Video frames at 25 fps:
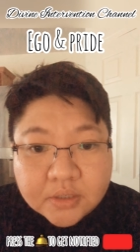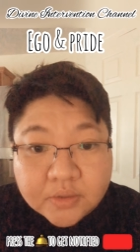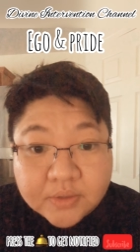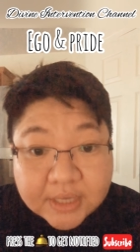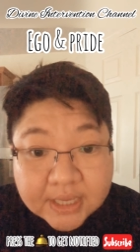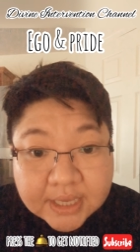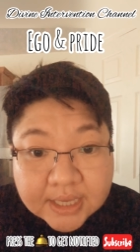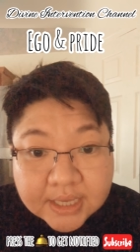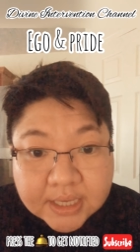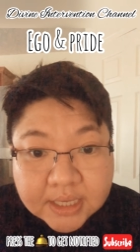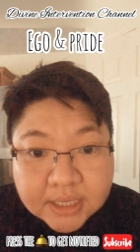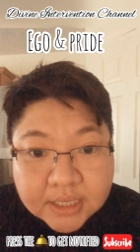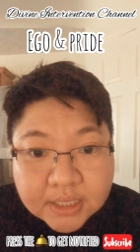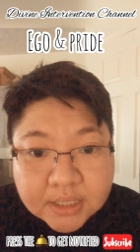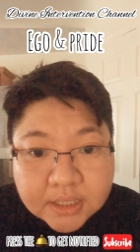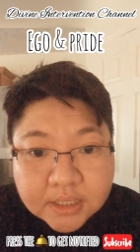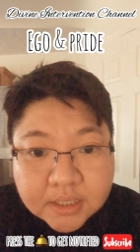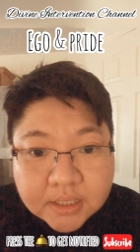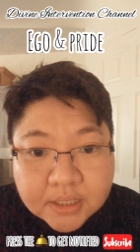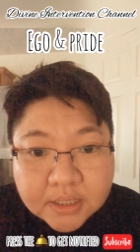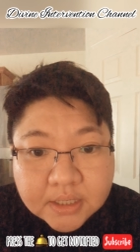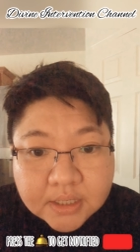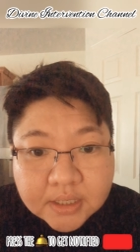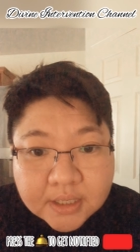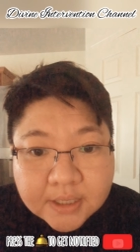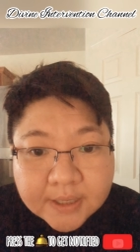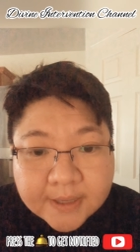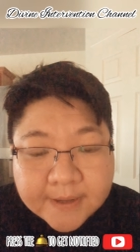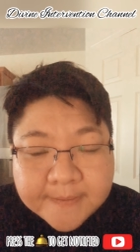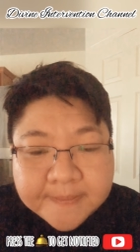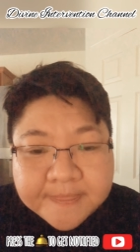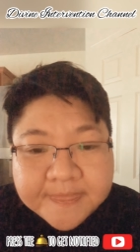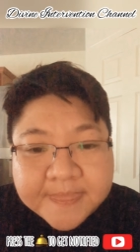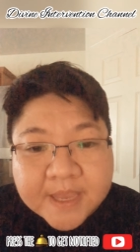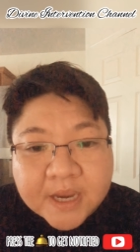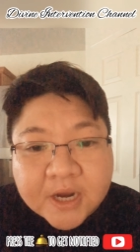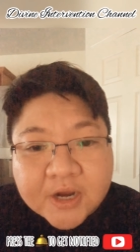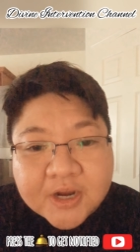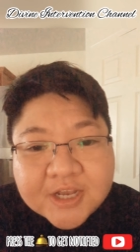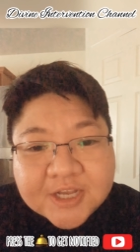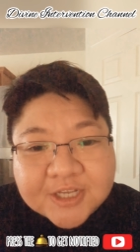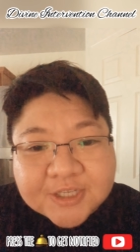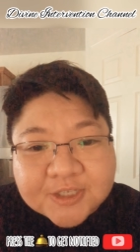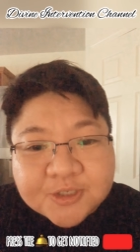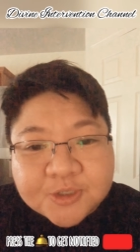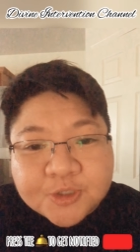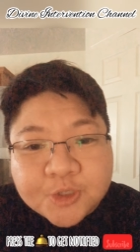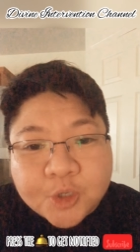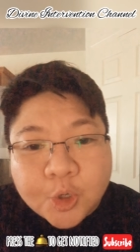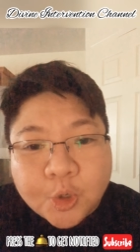okay? There
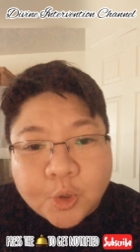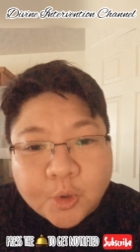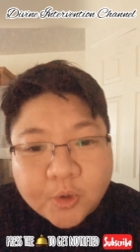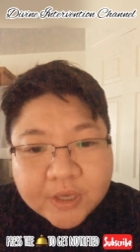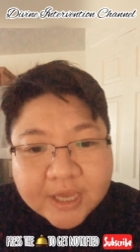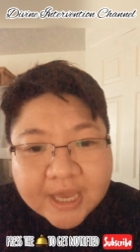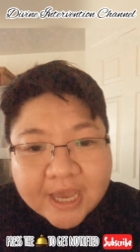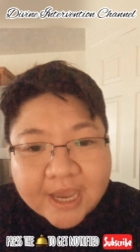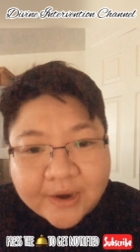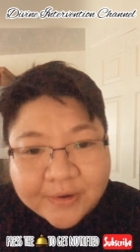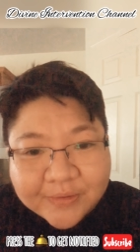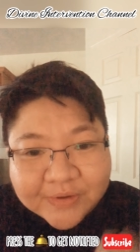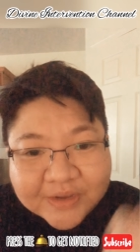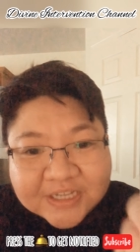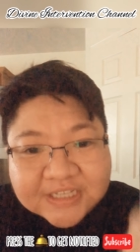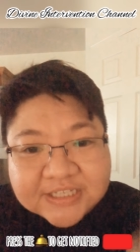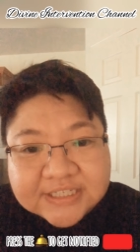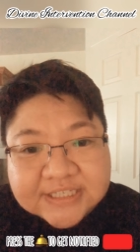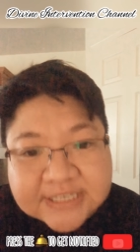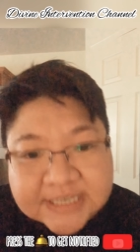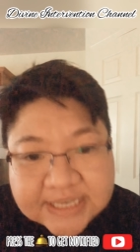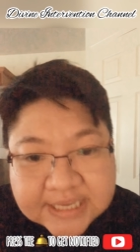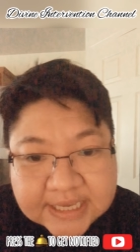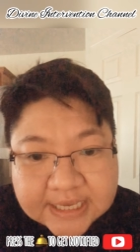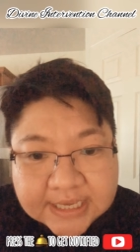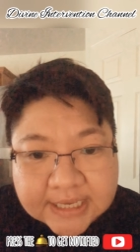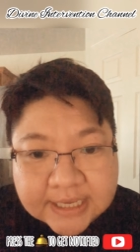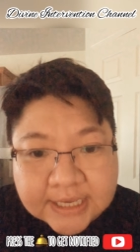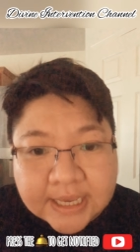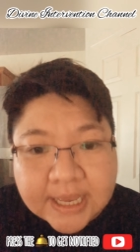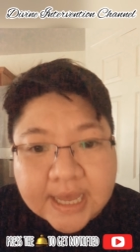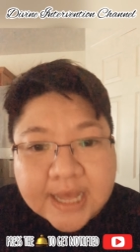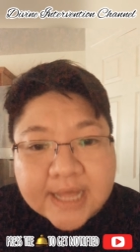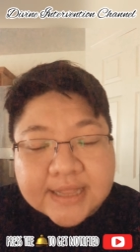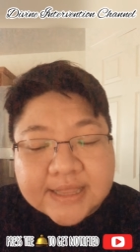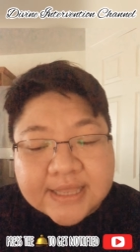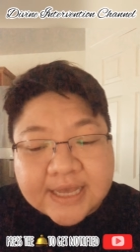is no guarantee.